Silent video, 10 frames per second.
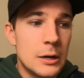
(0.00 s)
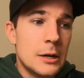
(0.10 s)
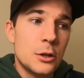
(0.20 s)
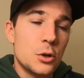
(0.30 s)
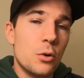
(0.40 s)

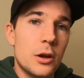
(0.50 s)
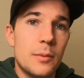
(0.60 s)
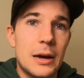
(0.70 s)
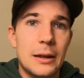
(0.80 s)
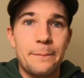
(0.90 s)
talking
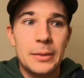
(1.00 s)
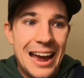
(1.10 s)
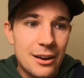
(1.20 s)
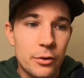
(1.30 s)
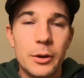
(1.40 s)
about
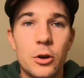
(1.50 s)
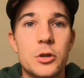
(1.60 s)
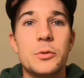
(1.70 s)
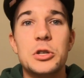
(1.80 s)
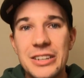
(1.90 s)
anaerobic
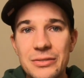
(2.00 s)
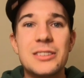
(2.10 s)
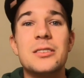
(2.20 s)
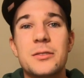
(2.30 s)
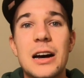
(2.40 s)
contribution gives us
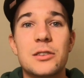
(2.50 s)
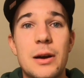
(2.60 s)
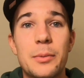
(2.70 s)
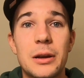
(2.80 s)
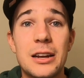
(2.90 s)
this fast,
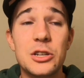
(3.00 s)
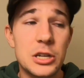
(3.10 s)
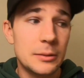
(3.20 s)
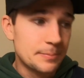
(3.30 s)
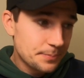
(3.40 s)
rapid
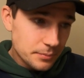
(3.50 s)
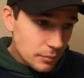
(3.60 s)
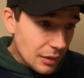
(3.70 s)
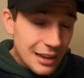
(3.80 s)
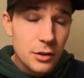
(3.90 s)
energy.
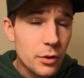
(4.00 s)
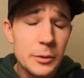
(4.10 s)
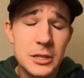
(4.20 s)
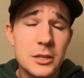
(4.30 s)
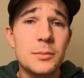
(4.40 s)
The
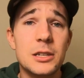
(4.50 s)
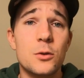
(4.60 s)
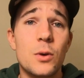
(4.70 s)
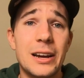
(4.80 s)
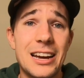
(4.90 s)
aerobic system doesn't
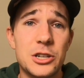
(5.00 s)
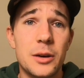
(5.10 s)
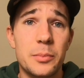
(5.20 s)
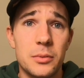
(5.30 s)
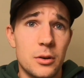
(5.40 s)
quite catch
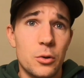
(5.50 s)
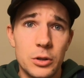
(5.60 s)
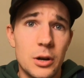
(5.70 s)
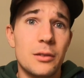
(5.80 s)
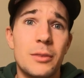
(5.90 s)
up or
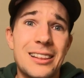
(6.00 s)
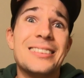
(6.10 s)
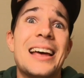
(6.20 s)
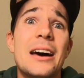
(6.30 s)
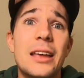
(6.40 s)

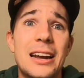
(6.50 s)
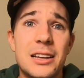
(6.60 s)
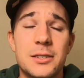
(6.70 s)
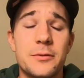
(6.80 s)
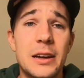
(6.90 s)
allow that
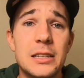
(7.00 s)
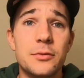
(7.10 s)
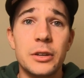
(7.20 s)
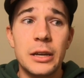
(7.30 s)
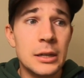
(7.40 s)
as
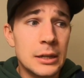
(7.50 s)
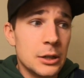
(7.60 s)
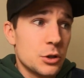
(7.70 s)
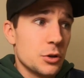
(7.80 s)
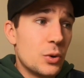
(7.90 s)
effectively.
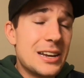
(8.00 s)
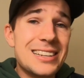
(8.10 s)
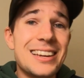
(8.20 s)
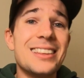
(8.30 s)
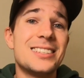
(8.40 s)
So we need
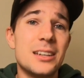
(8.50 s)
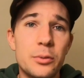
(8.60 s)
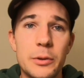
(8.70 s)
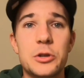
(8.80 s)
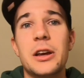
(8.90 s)
to get this
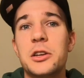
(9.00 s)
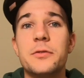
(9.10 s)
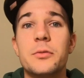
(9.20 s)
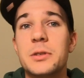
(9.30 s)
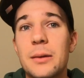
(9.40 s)
supplementary energy
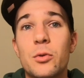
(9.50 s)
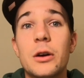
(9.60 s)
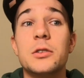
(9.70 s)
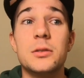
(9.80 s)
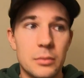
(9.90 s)
from somewhere
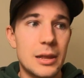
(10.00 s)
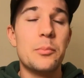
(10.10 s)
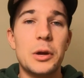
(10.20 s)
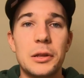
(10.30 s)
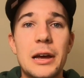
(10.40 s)
else, that
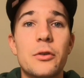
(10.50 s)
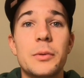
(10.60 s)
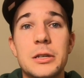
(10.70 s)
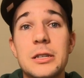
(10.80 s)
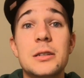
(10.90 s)
being the
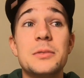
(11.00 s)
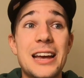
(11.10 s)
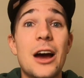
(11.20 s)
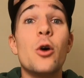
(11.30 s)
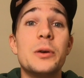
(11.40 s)
anaerobic systems, to
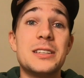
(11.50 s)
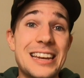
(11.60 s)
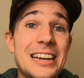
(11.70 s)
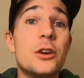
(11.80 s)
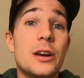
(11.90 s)
help us
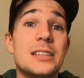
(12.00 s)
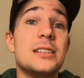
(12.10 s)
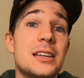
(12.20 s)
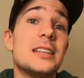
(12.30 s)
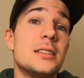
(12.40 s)
increase the
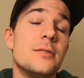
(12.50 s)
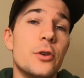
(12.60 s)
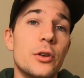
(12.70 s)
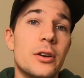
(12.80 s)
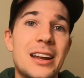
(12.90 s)
intensity
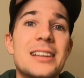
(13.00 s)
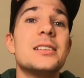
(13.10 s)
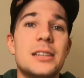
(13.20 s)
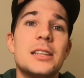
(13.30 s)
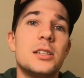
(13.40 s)
further. And as
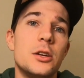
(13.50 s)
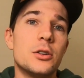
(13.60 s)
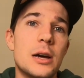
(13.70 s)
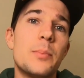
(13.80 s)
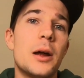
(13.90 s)
intensity
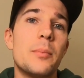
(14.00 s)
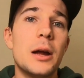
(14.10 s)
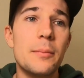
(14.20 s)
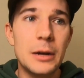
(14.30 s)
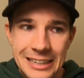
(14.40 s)
goes up and up and
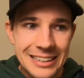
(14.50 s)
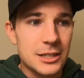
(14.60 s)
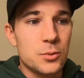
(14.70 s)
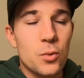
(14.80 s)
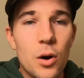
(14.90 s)
up,
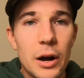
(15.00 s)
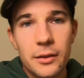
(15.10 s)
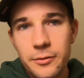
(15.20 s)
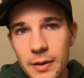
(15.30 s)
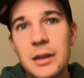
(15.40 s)
that's why the
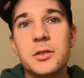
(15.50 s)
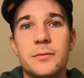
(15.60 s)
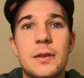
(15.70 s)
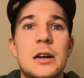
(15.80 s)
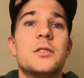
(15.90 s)
faster and
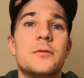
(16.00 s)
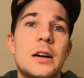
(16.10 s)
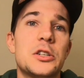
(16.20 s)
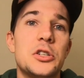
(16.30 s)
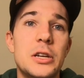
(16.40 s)
faster and
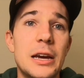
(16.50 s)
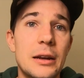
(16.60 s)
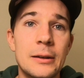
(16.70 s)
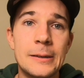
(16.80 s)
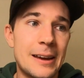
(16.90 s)
faster you
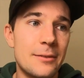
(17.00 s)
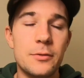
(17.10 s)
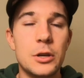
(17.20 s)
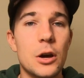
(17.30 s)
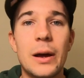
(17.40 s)
get, even if
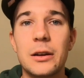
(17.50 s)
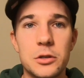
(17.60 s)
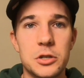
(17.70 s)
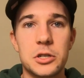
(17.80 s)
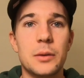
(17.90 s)
you go out and
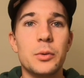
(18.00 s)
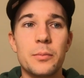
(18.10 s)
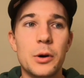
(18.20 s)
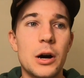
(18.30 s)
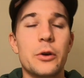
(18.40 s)
just jump on the
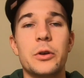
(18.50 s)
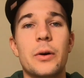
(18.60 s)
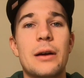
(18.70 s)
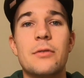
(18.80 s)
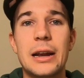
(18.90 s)
bike or you go
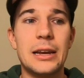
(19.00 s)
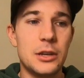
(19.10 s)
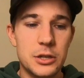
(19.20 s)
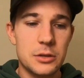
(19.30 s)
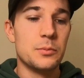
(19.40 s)
out running and
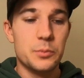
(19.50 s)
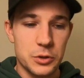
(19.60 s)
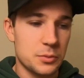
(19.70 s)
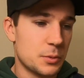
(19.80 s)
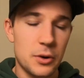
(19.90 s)
you
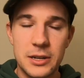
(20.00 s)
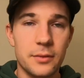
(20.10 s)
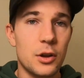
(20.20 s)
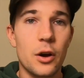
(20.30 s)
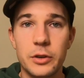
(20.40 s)

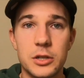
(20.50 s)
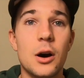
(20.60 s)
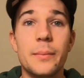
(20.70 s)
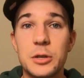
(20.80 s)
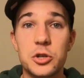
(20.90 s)
progressively over
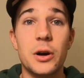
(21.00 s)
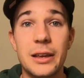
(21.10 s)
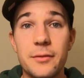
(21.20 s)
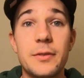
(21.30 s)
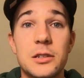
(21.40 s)
time just try to
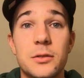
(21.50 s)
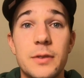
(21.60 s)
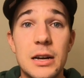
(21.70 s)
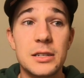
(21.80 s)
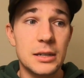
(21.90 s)
get faster and
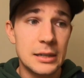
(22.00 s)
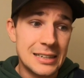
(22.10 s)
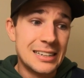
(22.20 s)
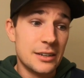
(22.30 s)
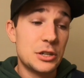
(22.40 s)
faster,
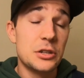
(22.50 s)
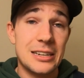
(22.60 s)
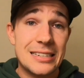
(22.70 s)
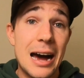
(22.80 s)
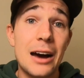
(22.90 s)
eventually it
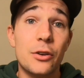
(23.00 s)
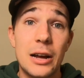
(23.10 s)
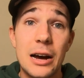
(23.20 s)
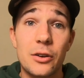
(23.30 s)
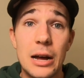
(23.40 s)
gets harder and
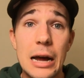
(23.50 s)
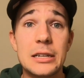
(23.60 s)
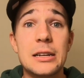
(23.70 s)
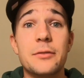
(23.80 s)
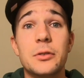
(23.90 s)
harder and harder. You
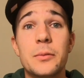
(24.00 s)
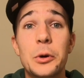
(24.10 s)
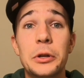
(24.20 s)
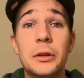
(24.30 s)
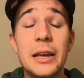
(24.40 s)
start feeling the
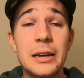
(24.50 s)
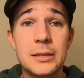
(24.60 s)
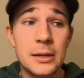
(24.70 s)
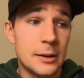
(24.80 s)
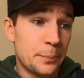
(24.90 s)
burn in the legs
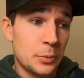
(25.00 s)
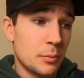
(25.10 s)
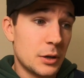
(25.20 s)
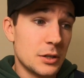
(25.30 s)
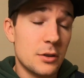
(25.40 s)

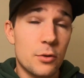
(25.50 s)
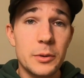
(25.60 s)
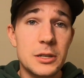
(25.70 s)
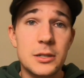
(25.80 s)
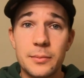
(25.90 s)
because the
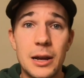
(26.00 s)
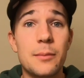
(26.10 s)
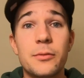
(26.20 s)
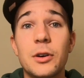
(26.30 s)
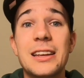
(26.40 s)
aerobic system can't
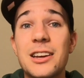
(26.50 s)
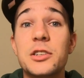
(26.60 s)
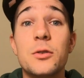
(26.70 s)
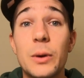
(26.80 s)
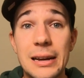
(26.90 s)
provide the energy
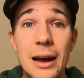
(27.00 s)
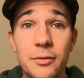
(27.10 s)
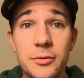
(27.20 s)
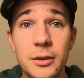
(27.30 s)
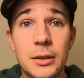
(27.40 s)
quick enough.